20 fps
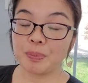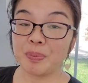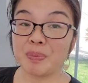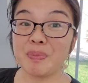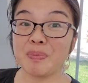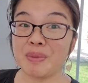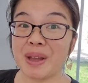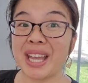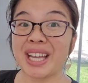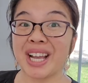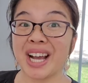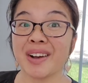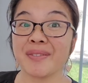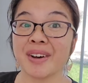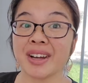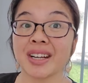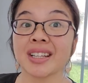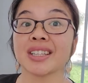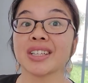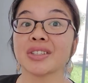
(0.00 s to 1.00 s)
may come
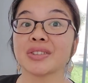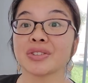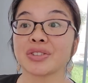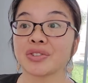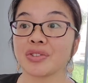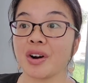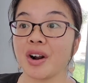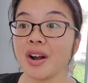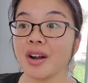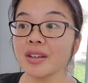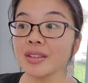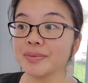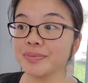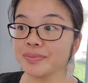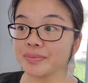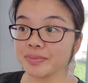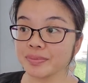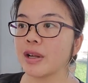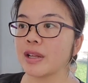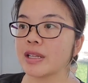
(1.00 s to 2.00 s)
on a little strong.
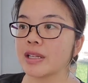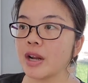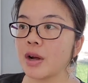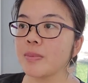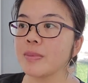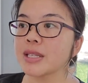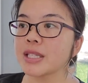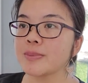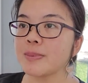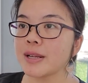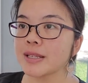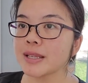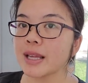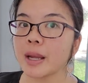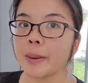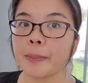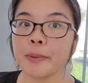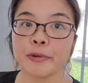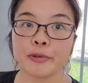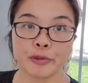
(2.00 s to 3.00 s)
It almost smells like
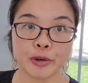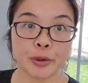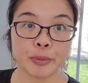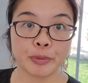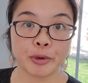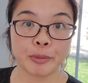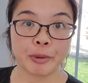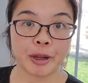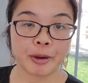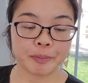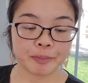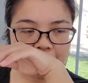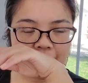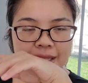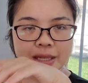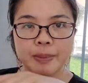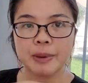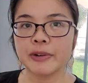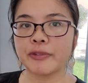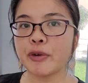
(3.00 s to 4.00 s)
a perfume to me. It
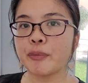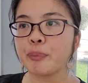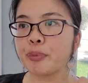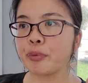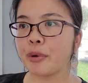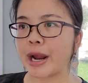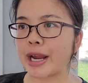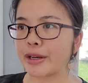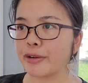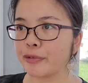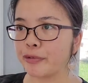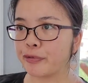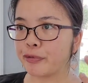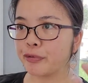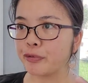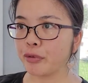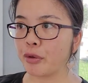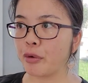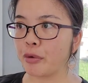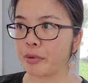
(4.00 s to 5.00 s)
has a bit of a bright
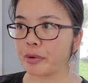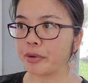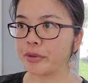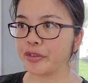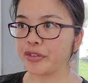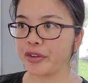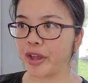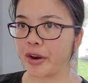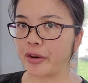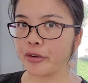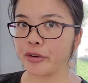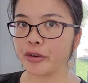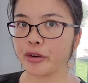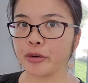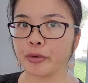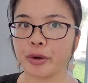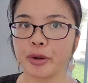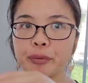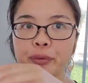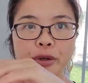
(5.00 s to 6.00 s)
floral scent
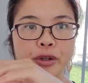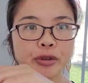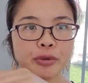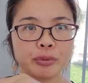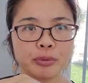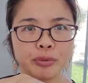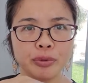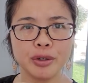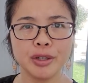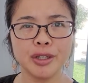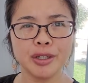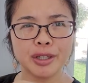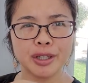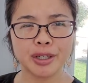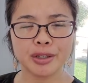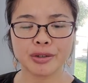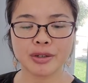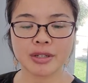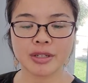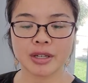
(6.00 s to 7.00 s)
to it, which is
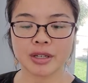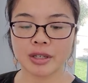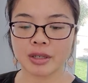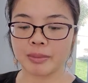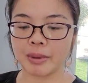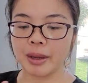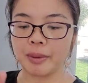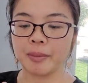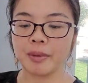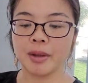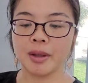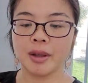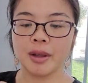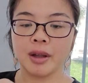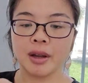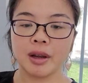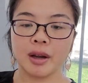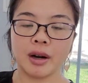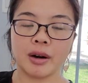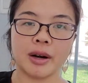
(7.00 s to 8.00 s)
really interesting to me.
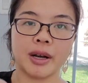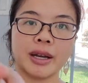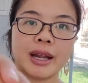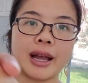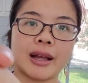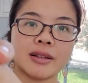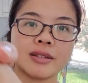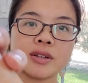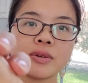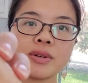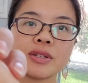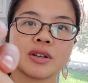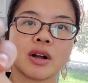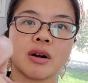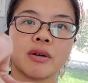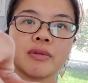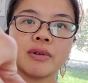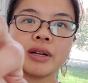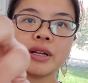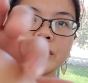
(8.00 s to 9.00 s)
All right, yeah, so it's
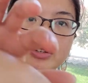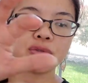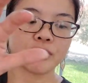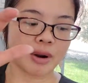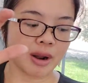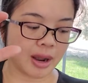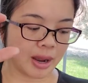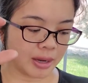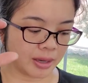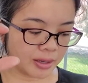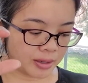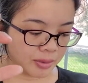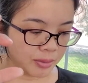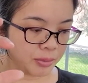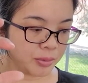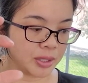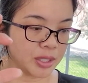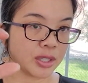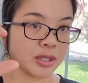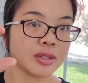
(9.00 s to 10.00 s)
already dried,
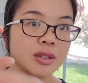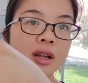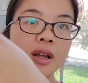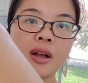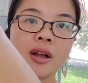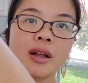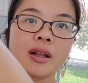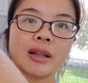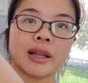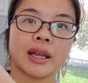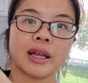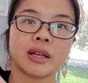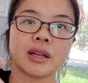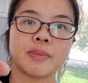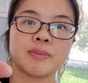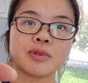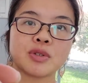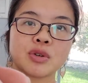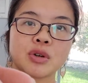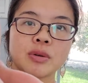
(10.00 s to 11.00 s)
which is like it
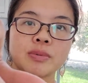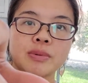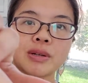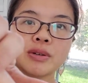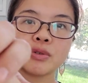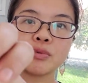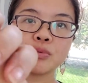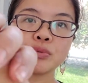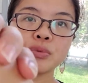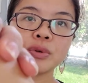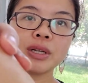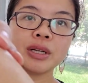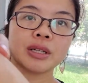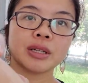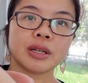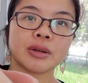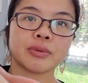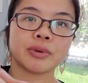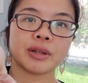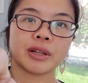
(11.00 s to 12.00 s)
absorbed in
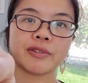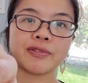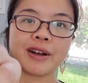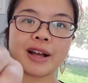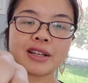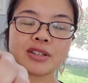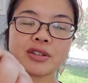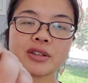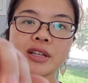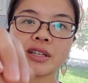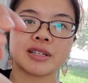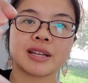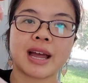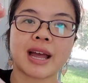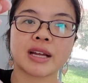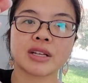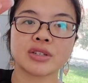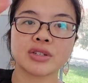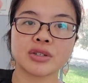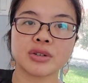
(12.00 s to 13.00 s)
really, really fast. So the
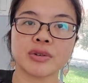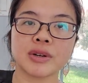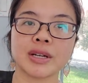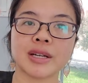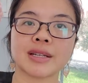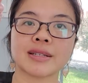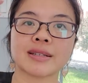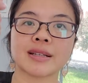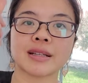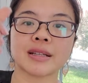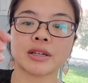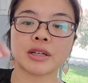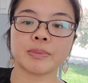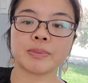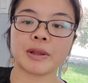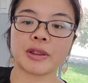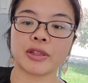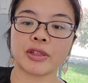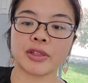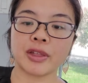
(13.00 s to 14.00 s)
texture, it is a little
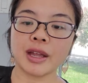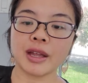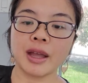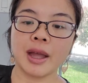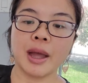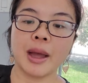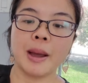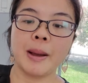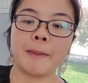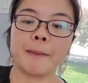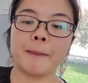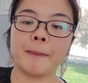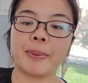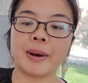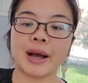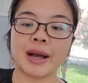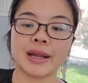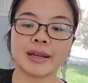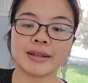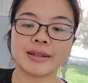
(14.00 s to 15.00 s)
bit thick,
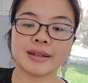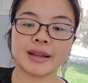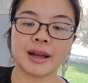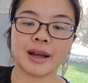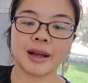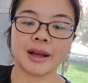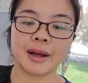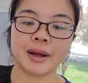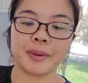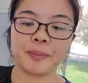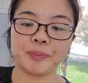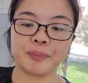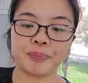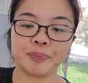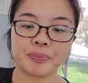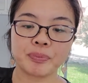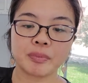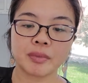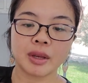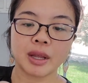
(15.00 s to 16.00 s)
but
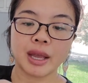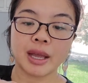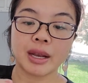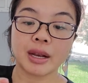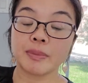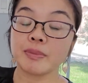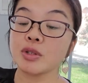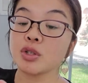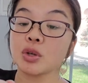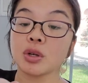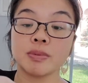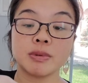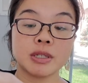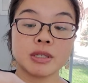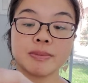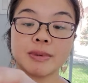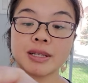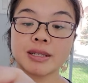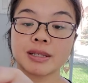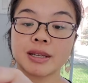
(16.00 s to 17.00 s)
um, it absorbed
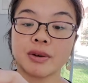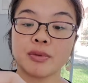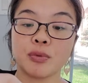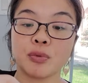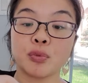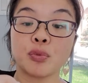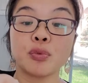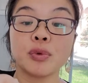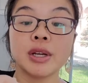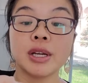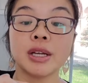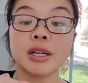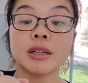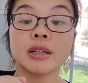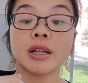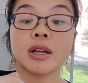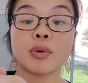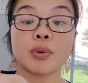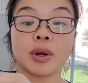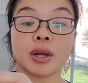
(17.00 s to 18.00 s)
into my skin
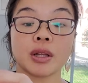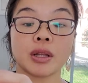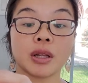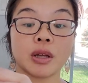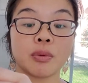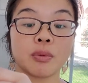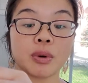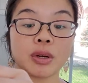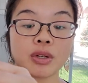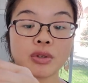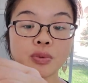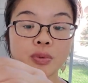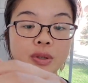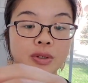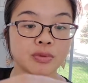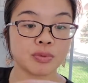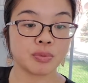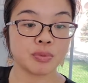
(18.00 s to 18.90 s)
really quickly, which was